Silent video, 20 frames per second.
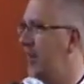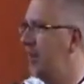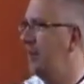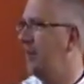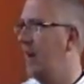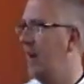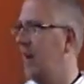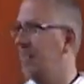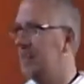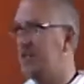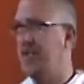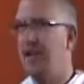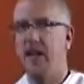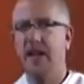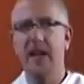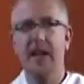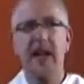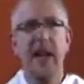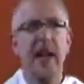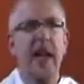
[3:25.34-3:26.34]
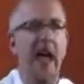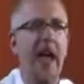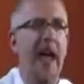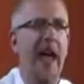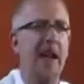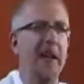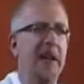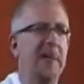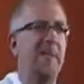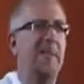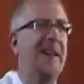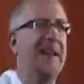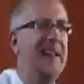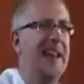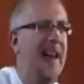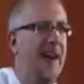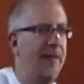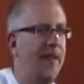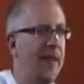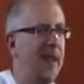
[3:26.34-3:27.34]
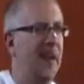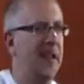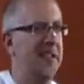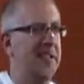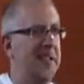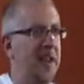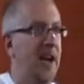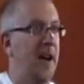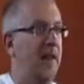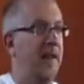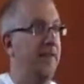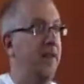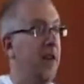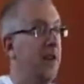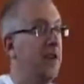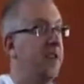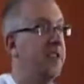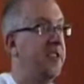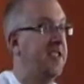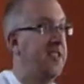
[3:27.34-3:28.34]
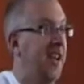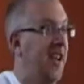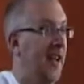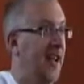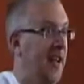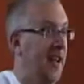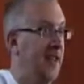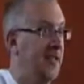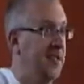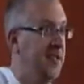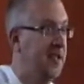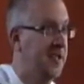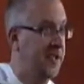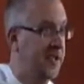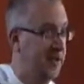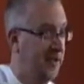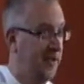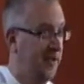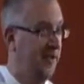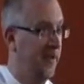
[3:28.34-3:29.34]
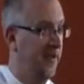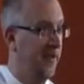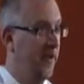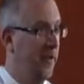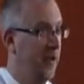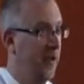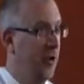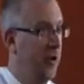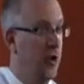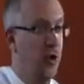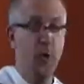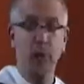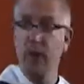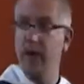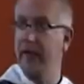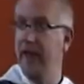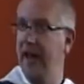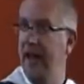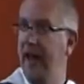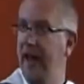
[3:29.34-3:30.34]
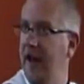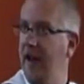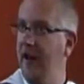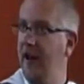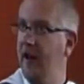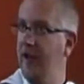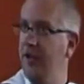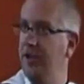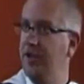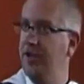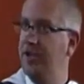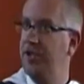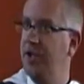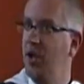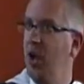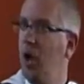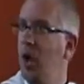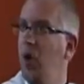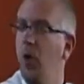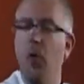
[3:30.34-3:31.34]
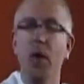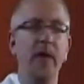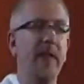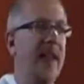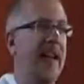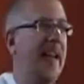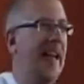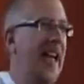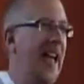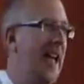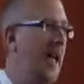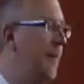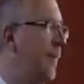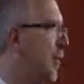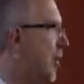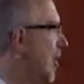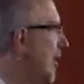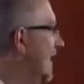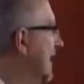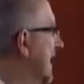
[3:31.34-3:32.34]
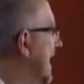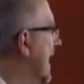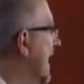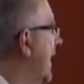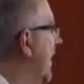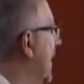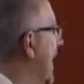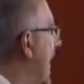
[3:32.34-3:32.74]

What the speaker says: and generosity and benevolence of their sons, who were the heirs, were they able to